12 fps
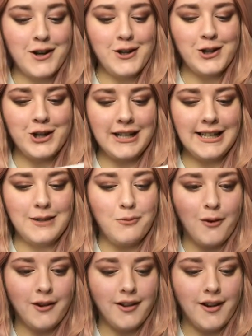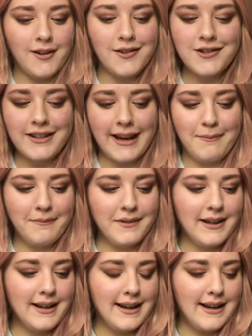She needed one large stamp.
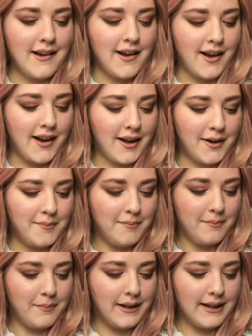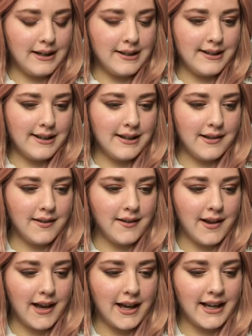
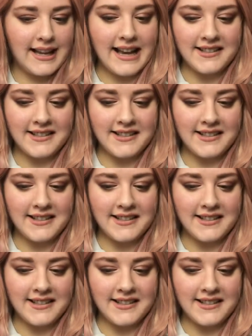Yeah,